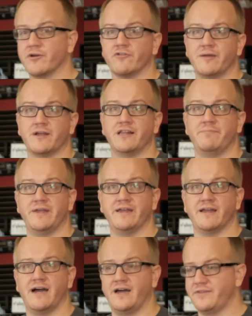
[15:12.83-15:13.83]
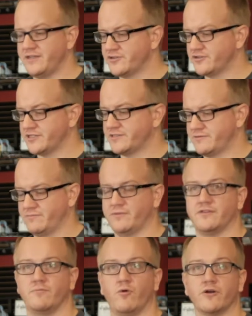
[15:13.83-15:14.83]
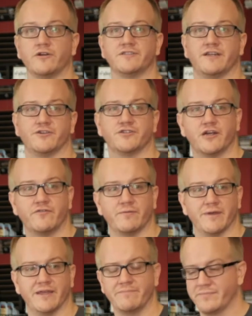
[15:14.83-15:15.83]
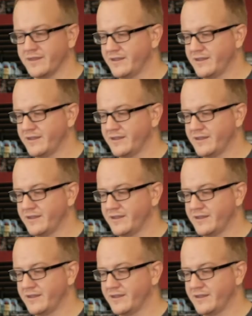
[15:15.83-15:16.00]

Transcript: I'm a Greek Olympian god, these are just the mortals that are serving me,